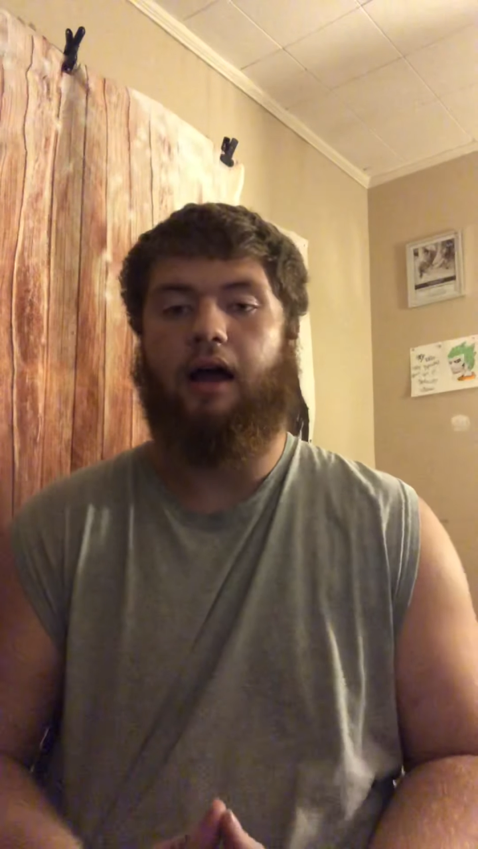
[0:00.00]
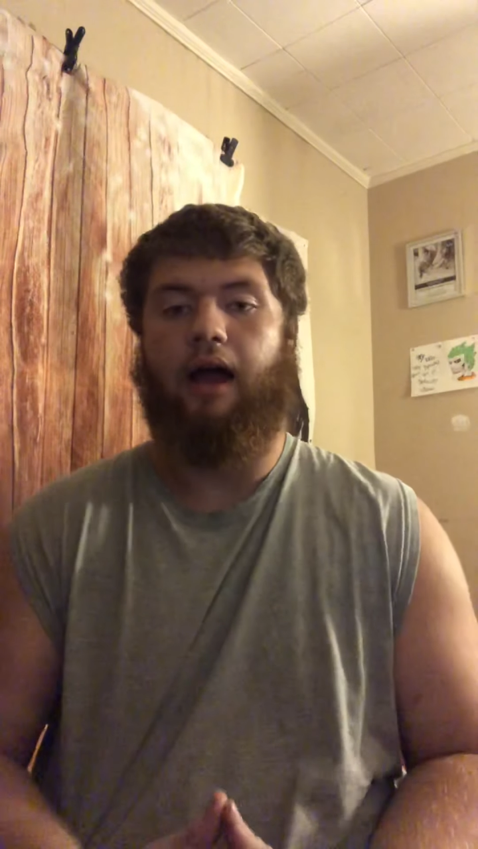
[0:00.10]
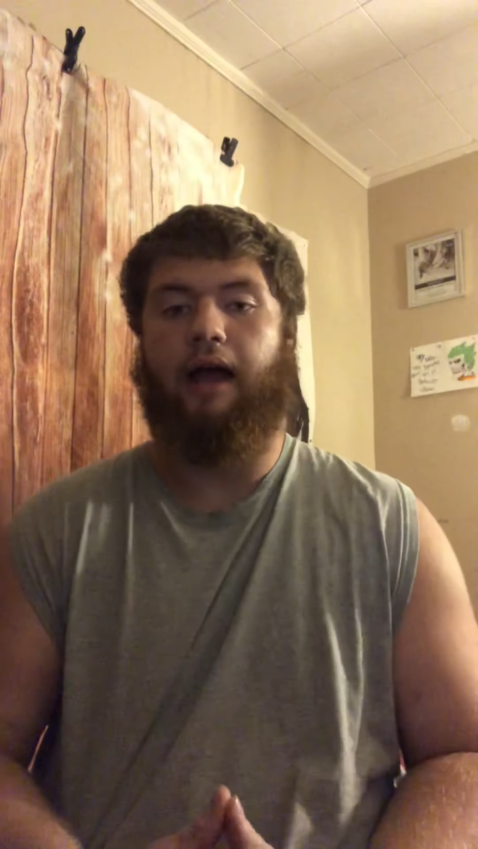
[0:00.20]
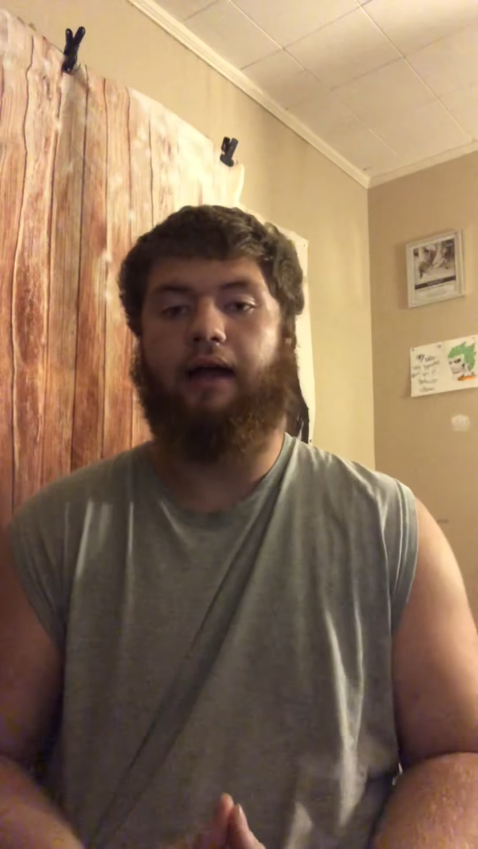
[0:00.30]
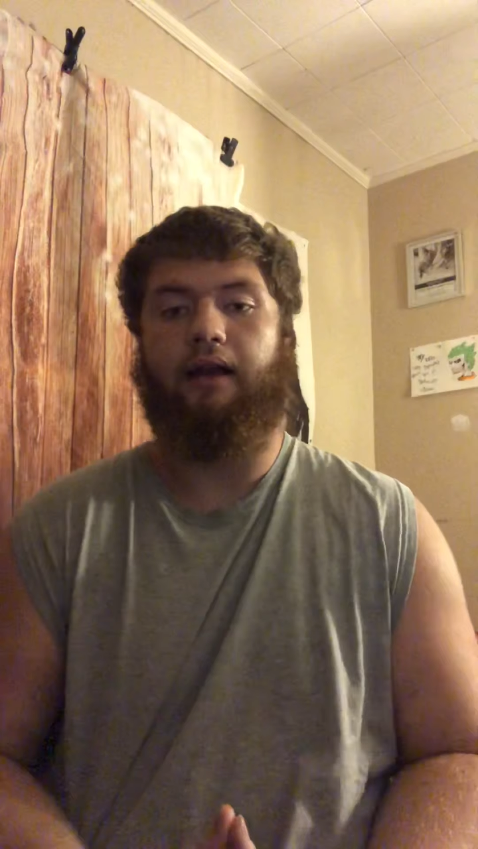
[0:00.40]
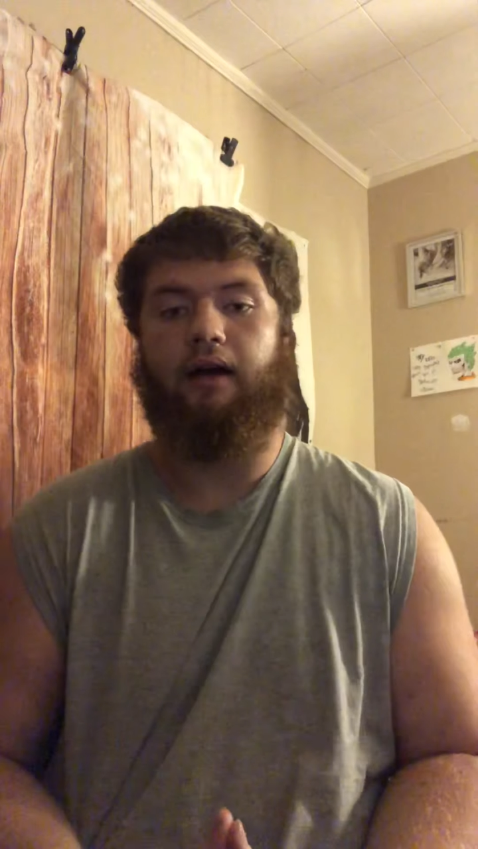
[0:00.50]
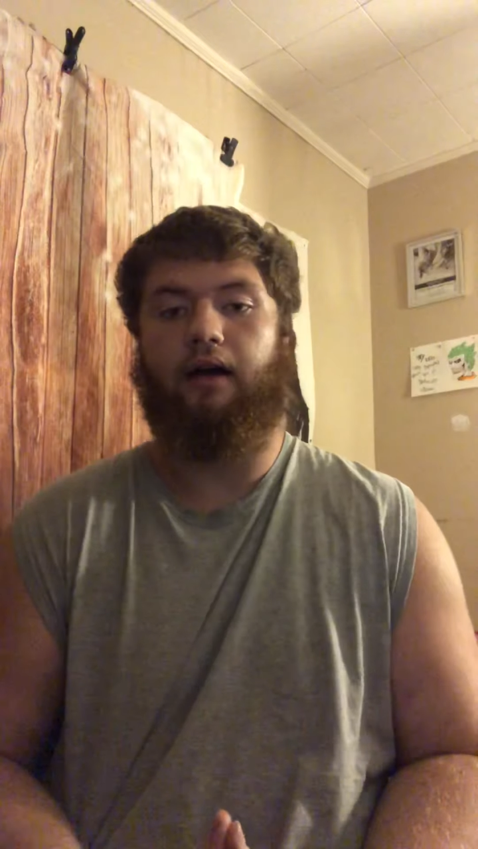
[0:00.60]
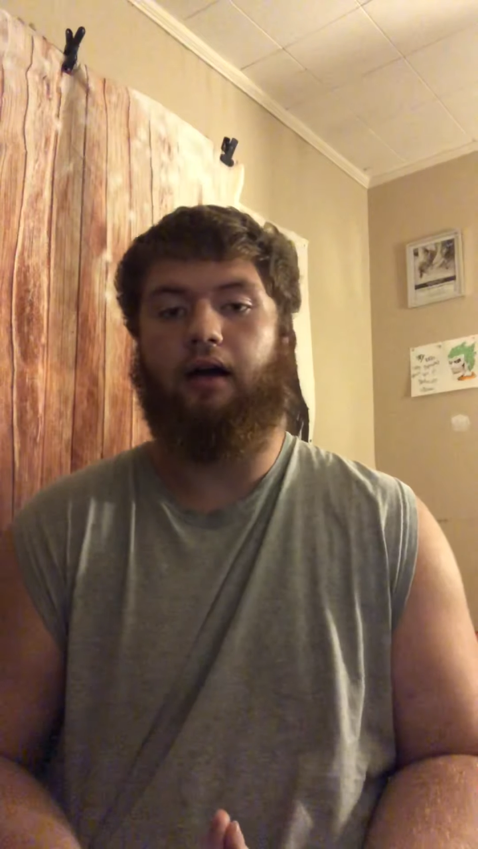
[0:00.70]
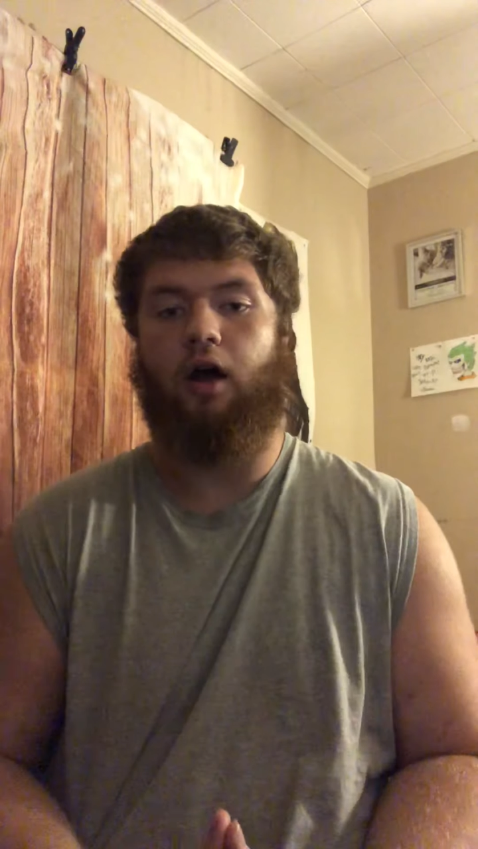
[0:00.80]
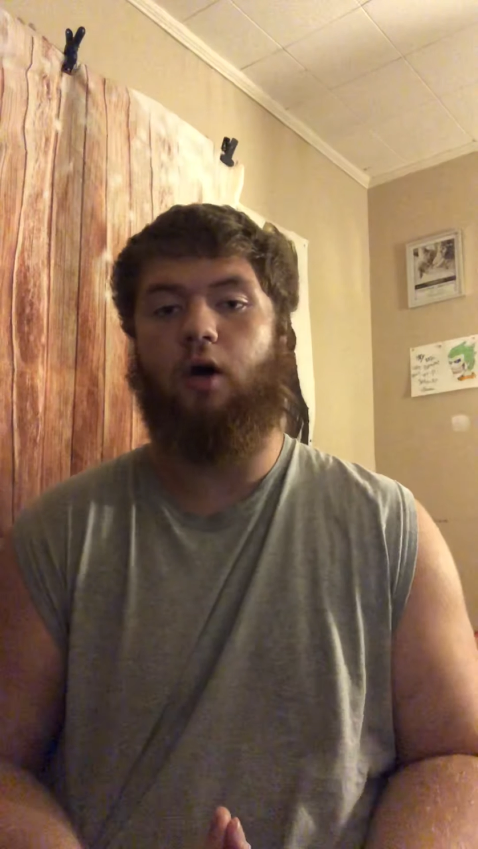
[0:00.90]
And
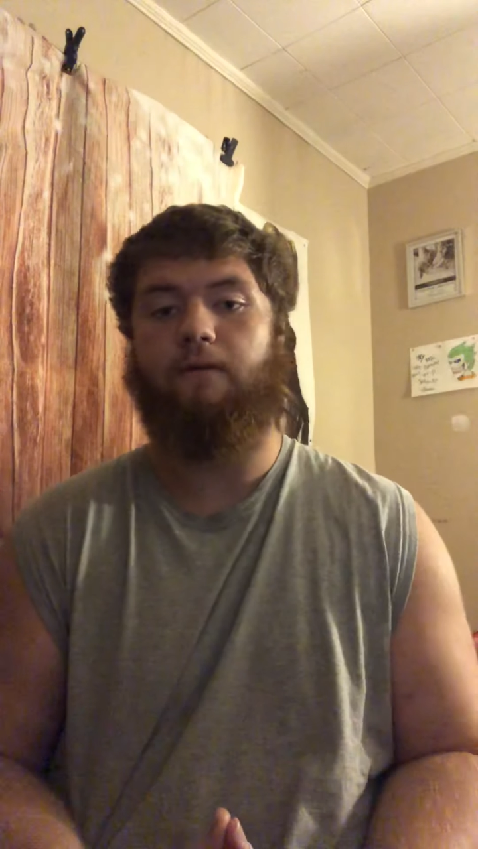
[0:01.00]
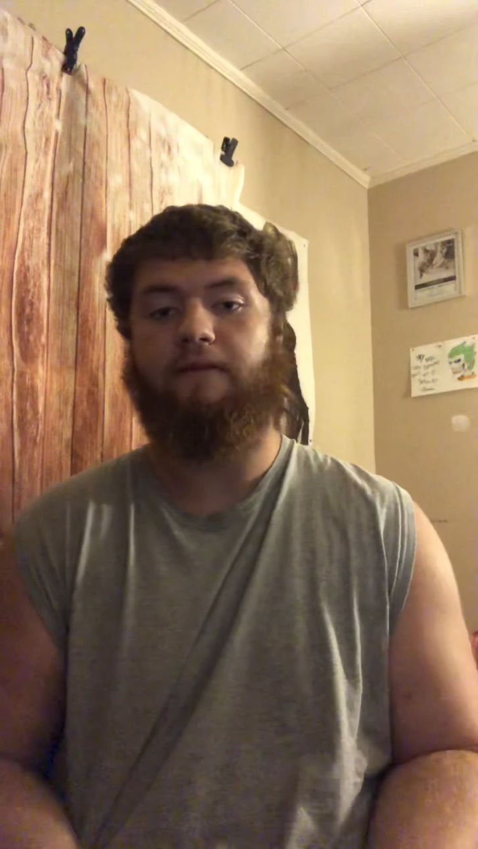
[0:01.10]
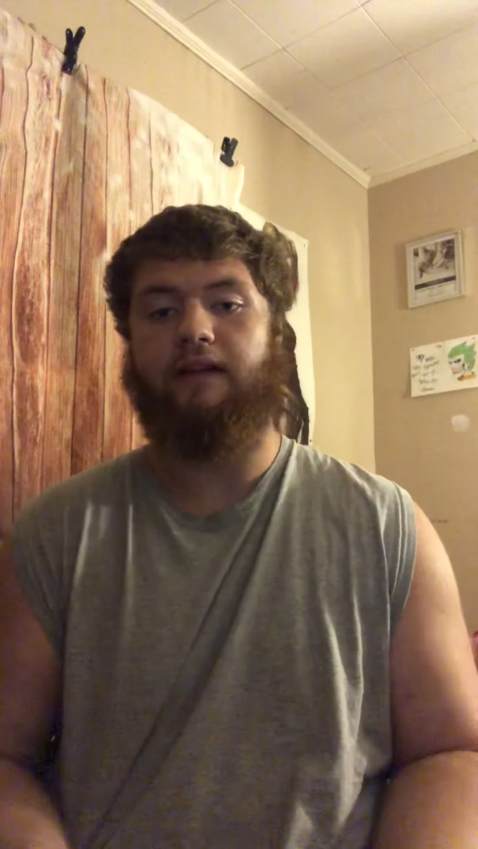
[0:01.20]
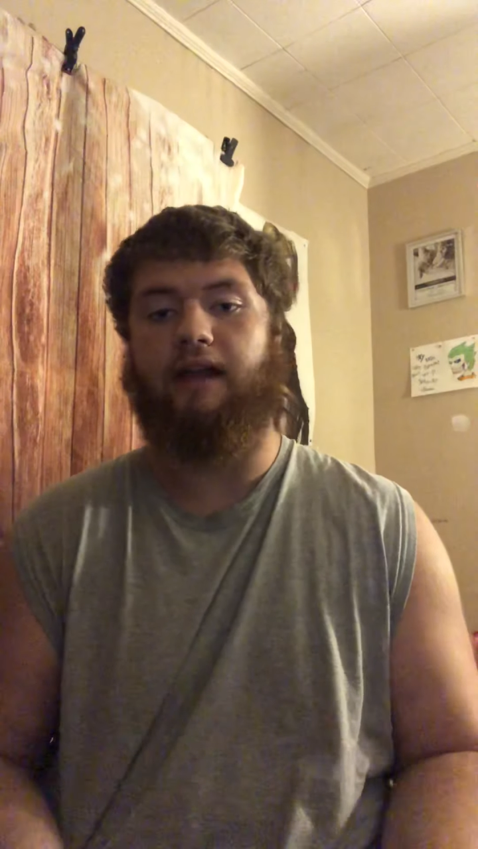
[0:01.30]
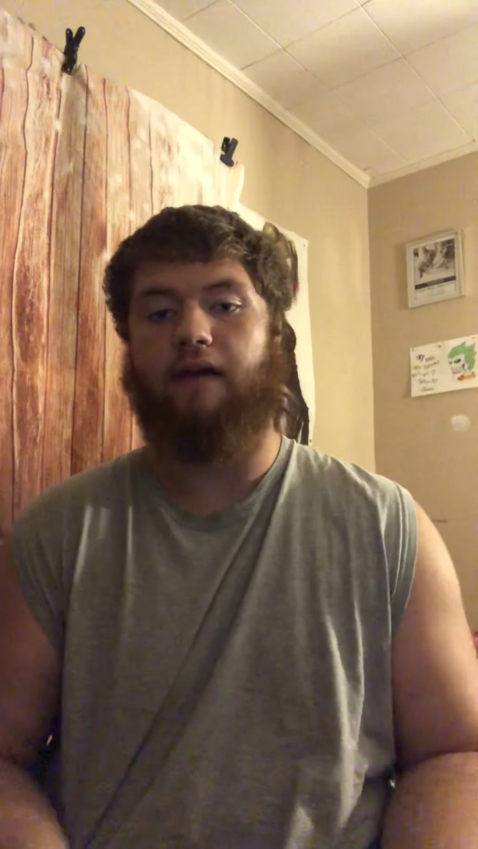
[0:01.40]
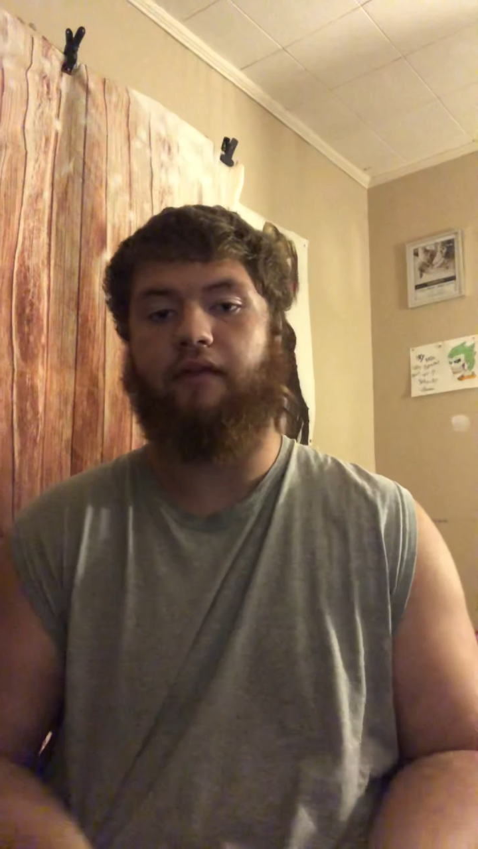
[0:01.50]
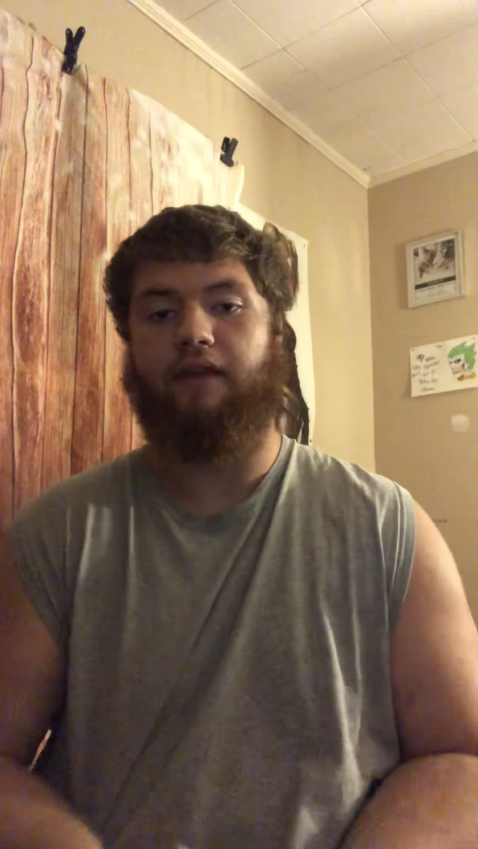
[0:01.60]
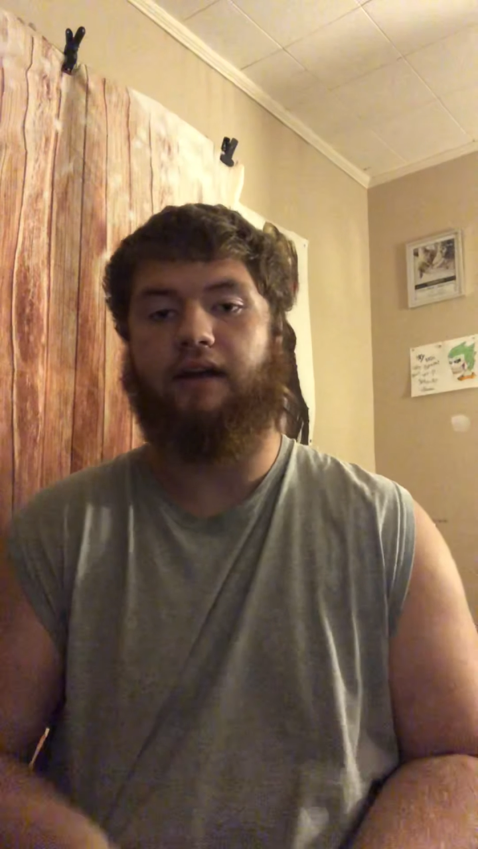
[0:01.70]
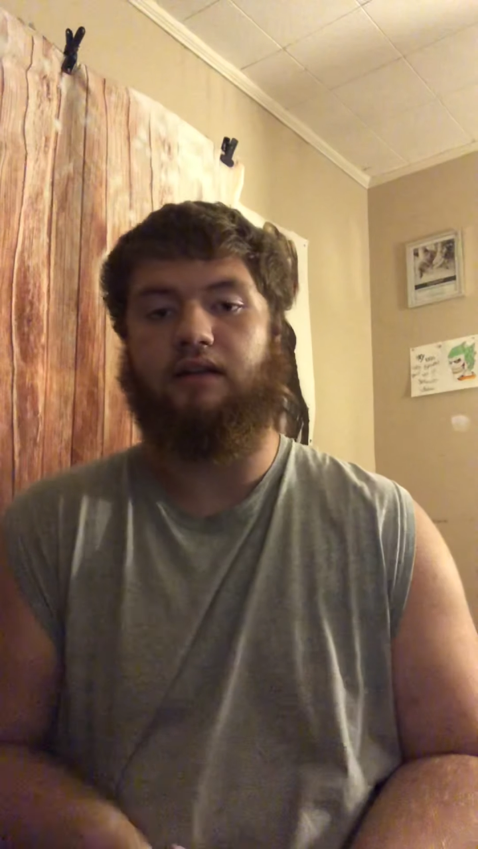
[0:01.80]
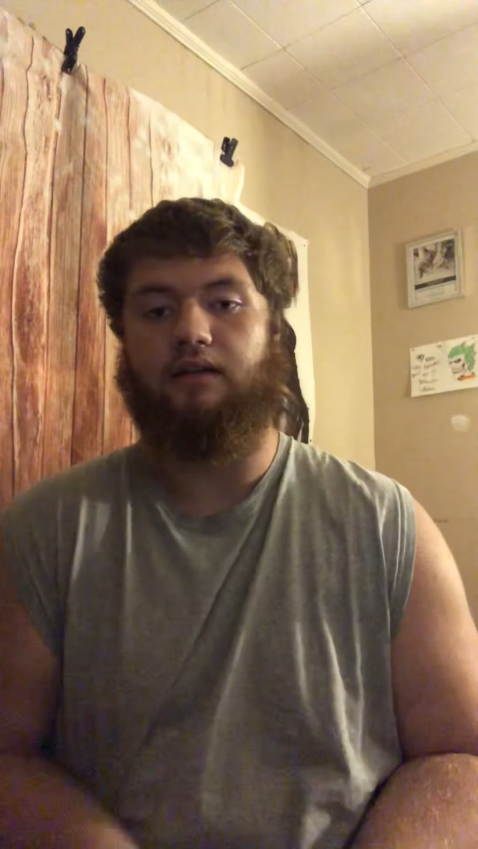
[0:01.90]
uh, hopefully
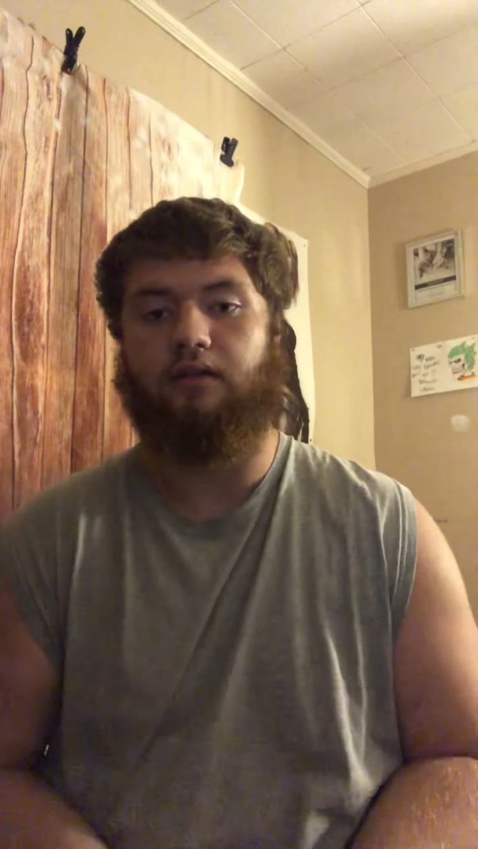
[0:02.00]
everything